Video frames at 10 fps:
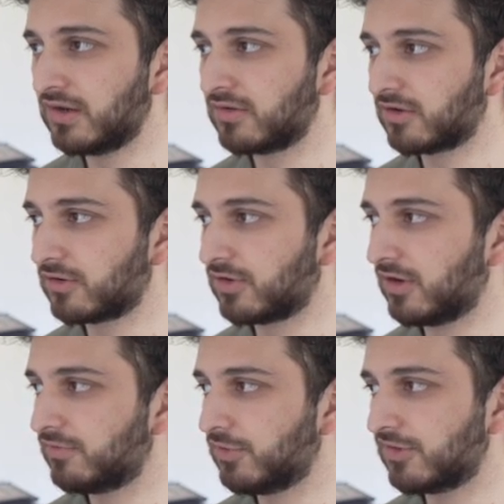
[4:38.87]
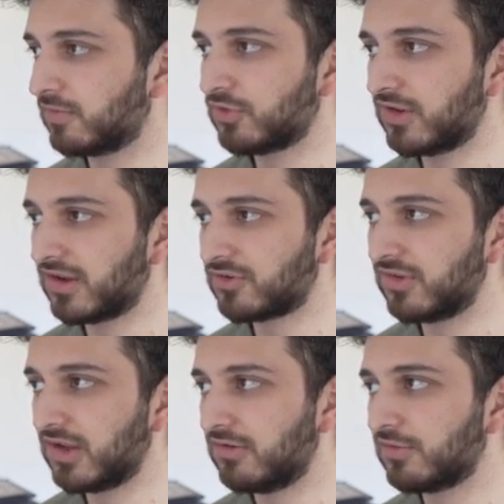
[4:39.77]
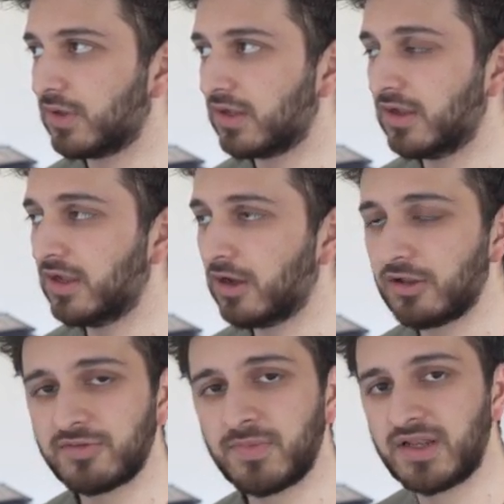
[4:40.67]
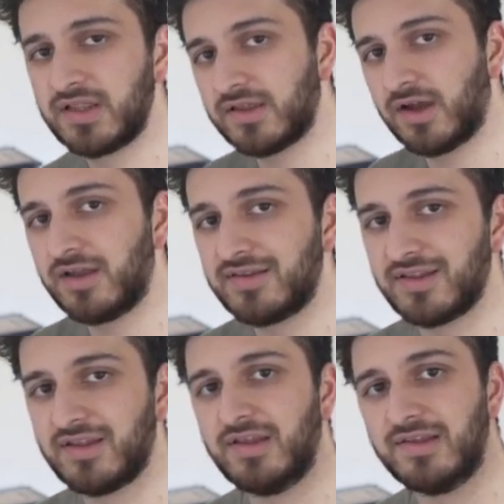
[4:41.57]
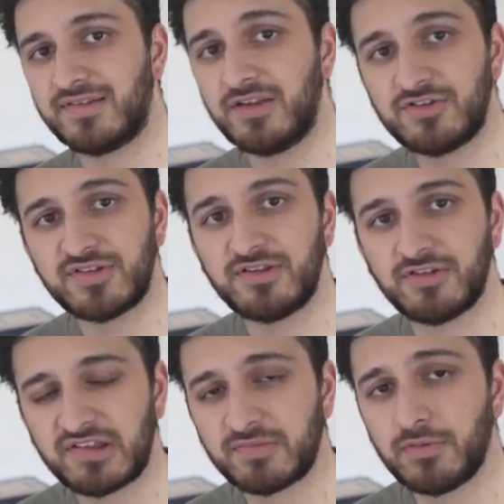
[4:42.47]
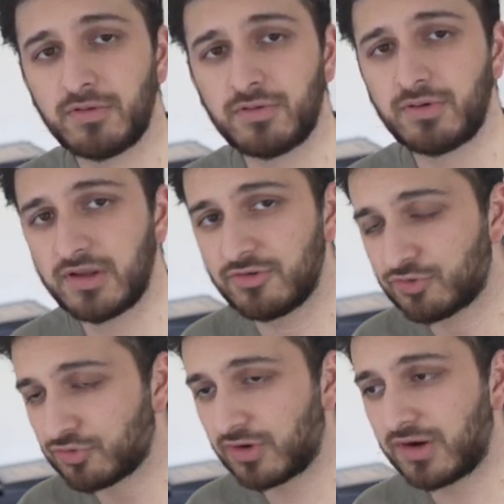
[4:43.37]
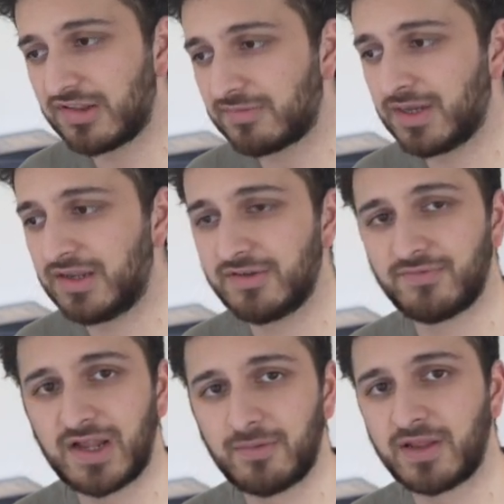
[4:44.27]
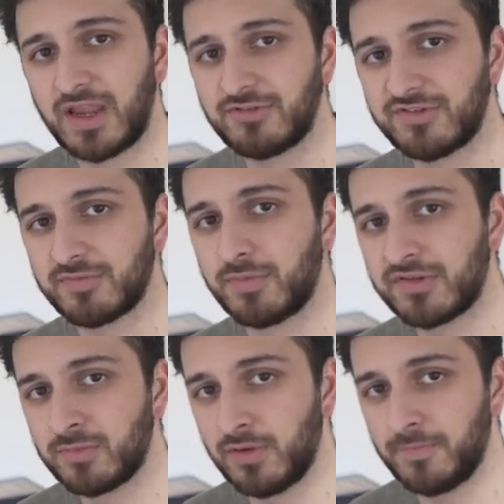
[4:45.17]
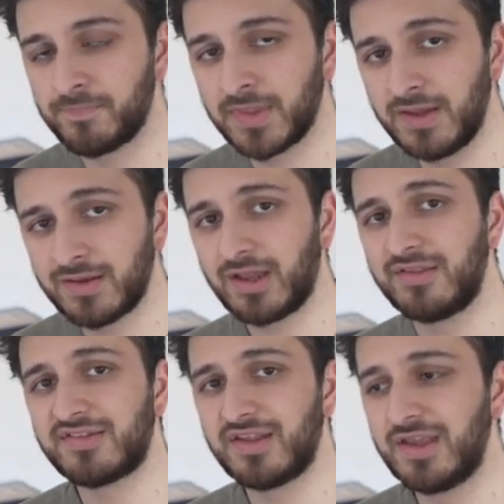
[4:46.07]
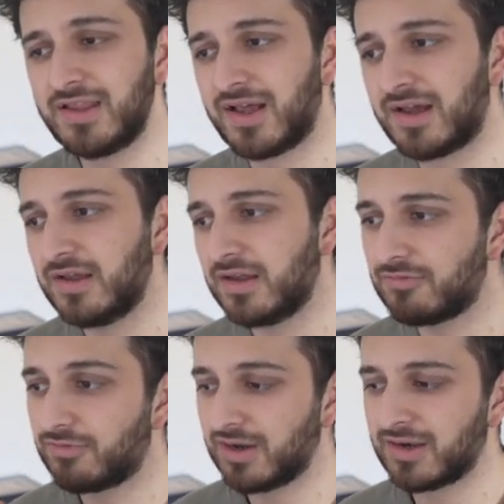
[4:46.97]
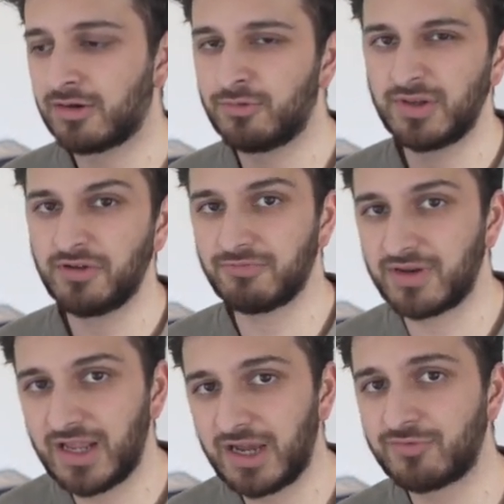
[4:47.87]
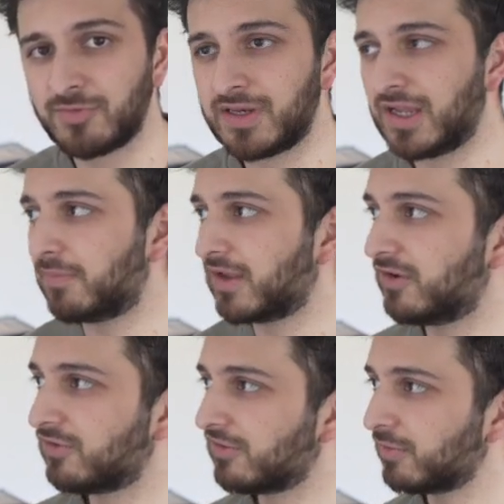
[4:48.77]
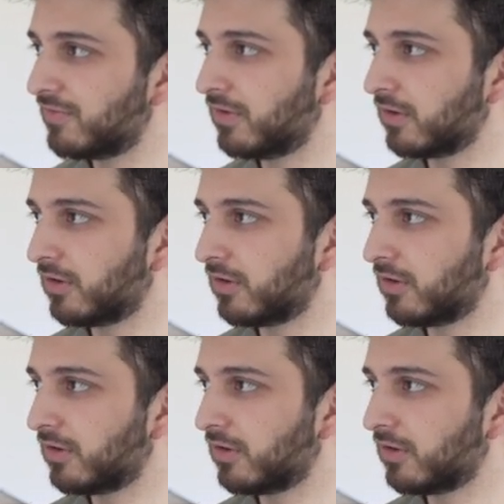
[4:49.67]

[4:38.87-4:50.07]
and kind of do some transactions here as well. Ultimately, the idea is that you just need to explore and try as many different applications as possible. Now, I'd say that right now we don't really have too many applications. We've only